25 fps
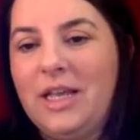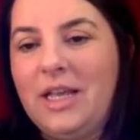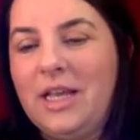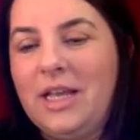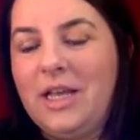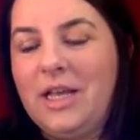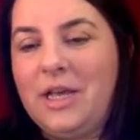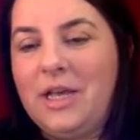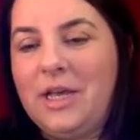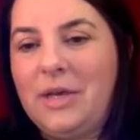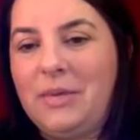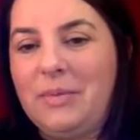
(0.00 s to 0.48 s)

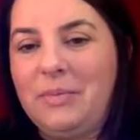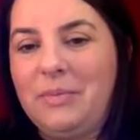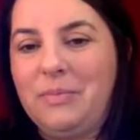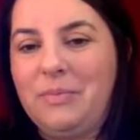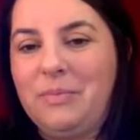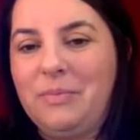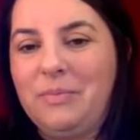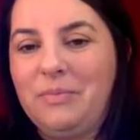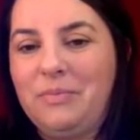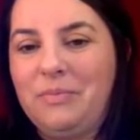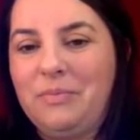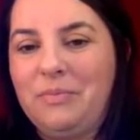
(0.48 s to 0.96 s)

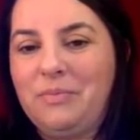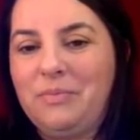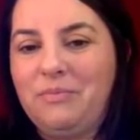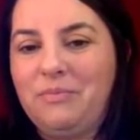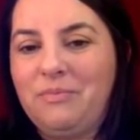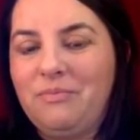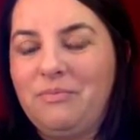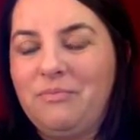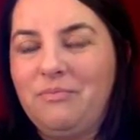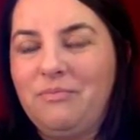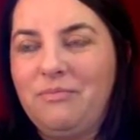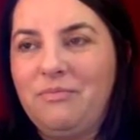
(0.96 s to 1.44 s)

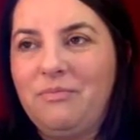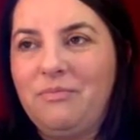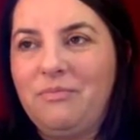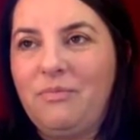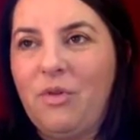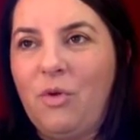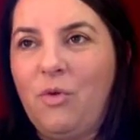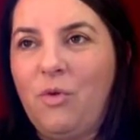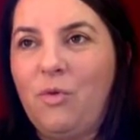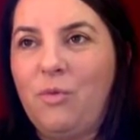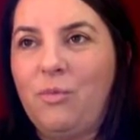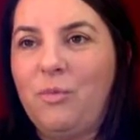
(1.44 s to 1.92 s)

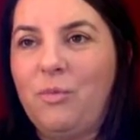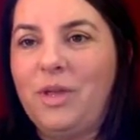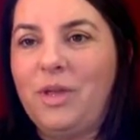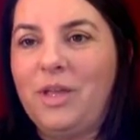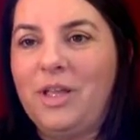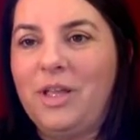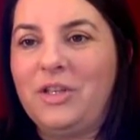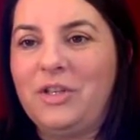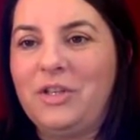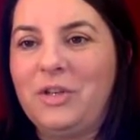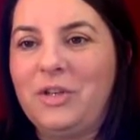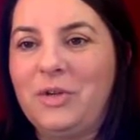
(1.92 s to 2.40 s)

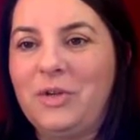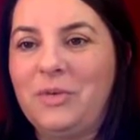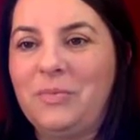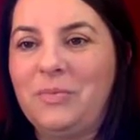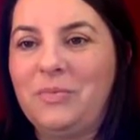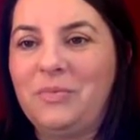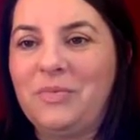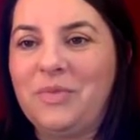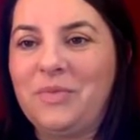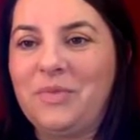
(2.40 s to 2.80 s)
homepage, you know,